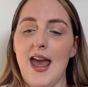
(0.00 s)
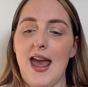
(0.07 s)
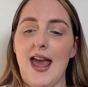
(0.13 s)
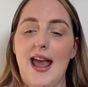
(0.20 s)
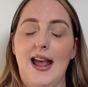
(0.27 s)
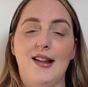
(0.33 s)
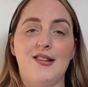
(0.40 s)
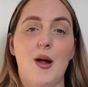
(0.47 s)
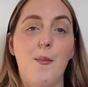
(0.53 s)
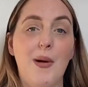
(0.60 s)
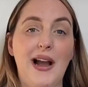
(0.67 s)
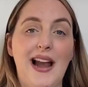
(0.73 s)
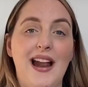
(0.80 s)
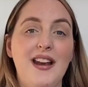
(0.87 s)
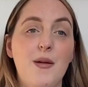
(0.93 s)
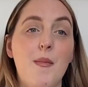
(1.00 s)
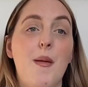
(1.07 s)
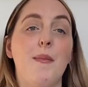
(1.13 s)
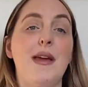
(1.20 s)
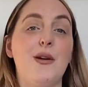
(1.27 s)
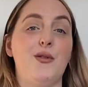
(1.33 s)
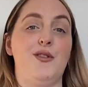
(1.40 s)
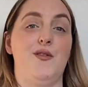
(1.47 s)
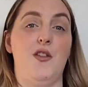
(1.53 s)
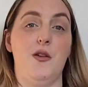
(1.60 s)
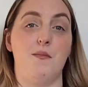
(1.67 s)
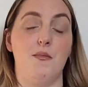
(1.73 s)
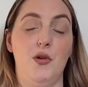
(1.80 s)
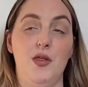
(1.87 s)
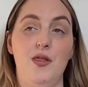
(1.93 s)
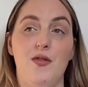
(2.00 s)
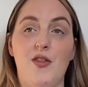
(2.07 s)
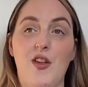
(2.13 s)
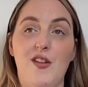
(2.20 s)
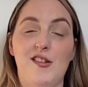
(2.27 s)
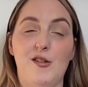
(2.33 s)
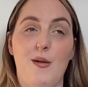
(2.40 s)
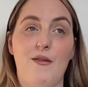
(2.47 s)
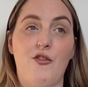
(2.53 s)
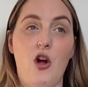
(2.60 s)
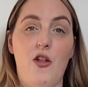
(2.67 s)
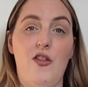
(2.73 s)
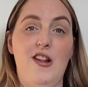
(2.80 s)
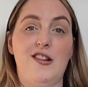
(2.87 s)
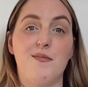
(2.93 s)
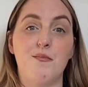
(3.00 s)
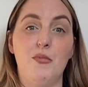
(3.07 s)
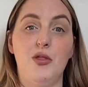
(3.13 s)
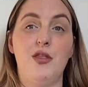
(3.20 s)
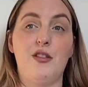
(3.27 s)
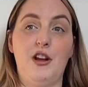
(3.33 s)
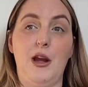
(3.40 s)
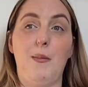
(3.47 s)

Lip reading: is planning my meals for the month. So I've got this monthly